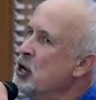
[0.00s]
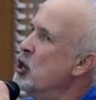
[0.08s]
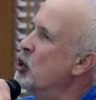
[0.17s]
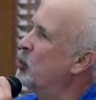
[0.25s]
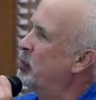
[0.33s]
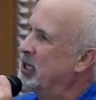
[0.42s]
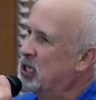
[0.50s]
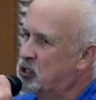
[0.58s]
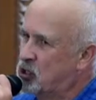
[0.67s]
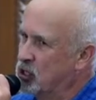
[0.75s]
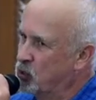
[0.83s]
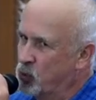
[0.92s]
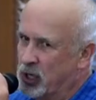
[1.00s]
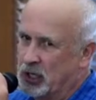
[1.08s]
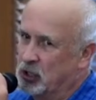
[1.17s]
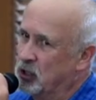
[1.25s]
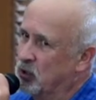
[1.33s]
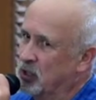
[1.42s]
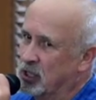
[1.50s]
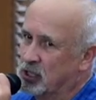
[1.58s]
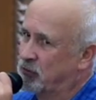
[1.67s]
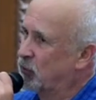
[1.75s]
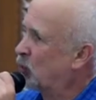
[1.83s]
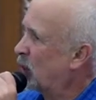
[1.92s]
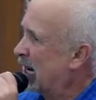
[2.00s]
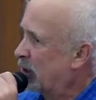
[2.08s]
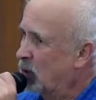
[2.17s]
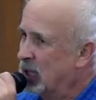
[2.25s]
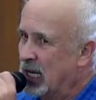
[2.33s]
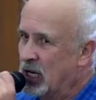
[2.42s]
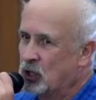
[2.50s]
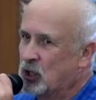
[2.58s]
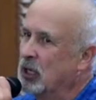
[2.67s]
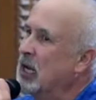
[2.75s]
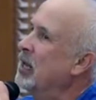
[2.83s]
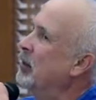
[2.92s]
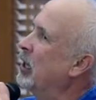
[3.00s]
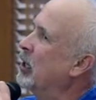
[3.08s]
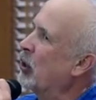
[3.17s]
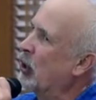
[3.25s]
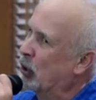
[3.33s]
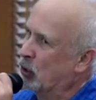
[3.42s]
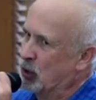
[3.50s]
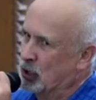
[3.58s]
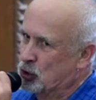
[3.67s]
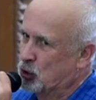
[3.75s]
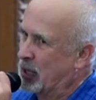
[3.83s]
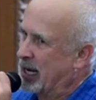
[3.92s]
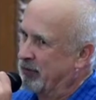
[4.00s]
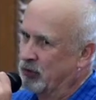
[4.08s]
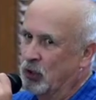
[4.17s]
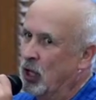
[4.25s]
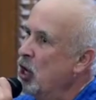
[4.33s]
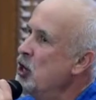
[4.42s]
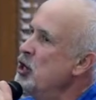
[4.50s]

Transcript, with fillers: Nobody's going to want to do this for recreation. They aren't going to travel.